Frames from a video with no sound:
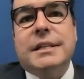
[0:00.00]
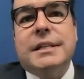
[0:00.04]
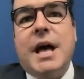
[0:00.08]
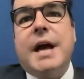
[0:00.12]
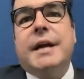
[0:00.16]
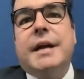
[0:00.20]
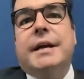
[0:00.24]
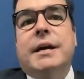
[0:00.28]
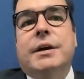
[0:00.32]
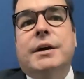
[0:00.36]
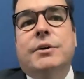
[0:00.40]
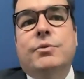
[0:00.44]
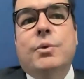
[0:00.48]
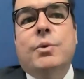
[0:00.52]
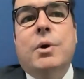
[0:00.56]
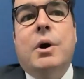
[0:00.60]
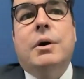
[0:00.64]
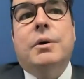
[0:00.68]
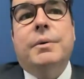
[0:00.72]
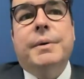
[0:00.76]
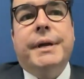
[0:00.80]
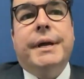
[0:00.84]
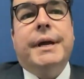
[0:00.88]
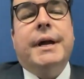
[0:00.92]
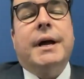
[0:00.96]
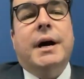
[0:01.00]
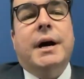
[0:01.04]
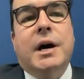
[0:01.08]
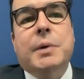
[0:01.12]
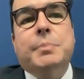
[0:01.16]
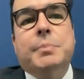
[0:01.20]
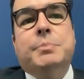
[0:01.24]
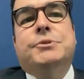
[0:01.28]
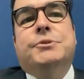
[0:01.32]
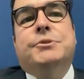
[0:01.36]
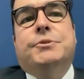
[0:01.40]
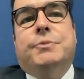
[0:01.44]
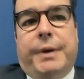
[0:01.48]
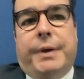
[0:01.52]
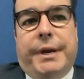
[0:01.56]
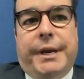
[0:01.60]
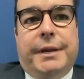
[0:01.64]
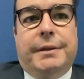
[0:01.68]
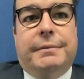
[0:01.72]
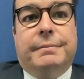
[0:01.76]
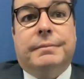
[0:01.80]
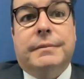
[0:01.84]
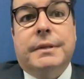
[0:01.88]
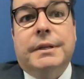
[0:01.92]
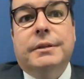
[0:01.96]
like a rowing
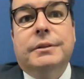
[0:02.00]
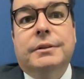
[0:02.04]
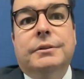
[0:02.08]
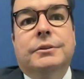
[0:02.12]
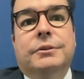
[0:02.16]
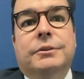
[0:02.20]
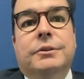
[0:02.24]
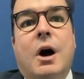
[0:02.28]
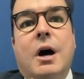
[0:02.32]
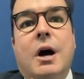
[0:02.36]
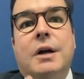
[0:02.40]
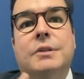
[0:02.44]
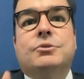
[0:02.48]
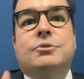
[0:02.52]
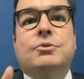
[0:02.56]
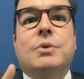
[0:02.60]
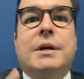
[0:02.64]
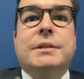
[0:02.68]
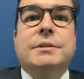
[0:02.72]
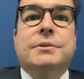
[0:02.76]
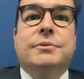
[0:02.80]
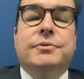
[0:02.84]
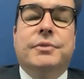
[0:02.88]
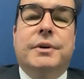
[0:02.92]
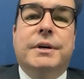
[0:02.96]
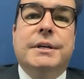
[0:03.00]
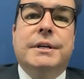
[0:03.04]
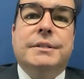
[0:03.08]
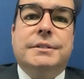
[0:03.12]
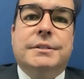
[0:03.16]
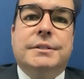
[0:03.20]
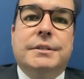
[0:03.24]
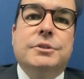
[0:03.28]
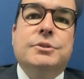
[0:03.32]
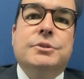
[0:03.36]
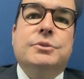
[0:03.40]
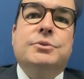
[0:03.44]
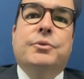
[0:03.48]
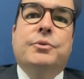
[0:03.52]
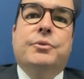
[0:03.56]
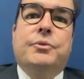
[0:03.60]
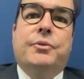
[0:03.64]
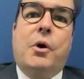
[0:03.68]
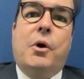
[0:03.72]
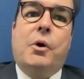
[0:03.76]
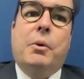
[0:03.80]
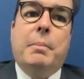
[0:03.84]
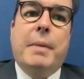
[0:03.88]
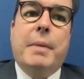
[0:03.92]
upstream. Not to advance is to fall